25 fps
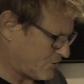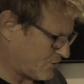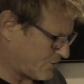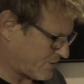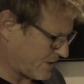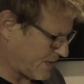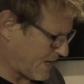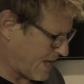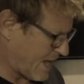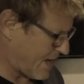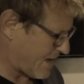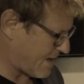you
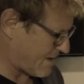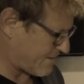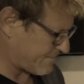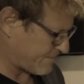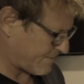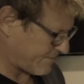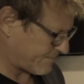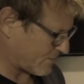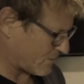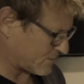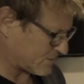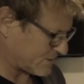can have,
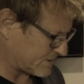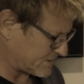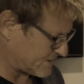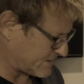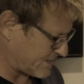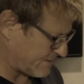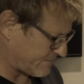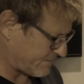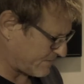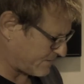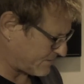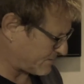I've got the
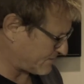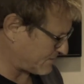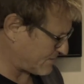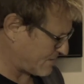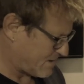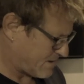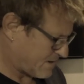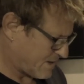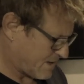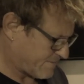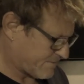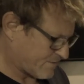7th,
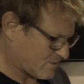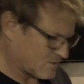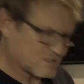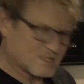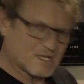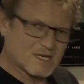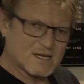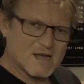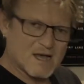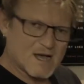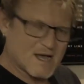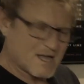I've got the
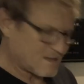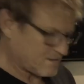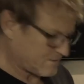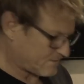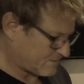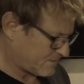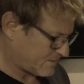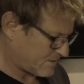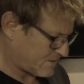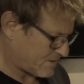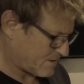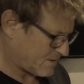
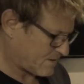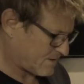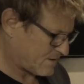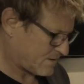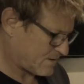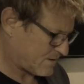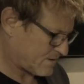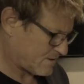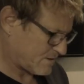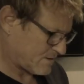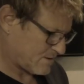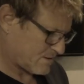9th.
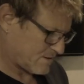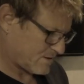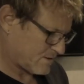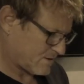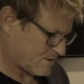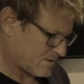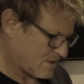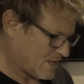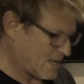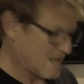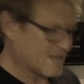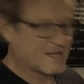
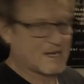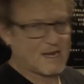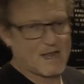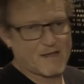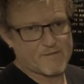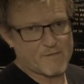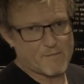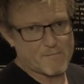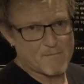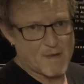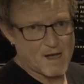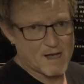I can have
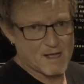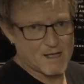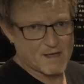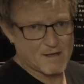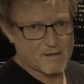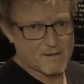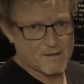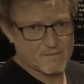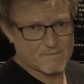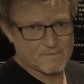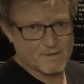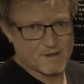
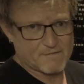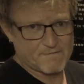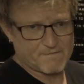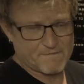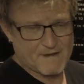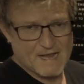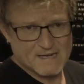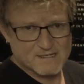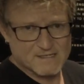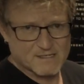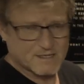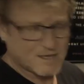a
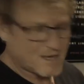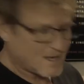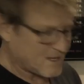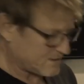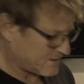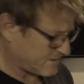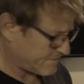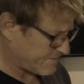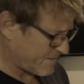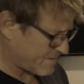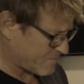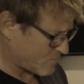flattened 9th if I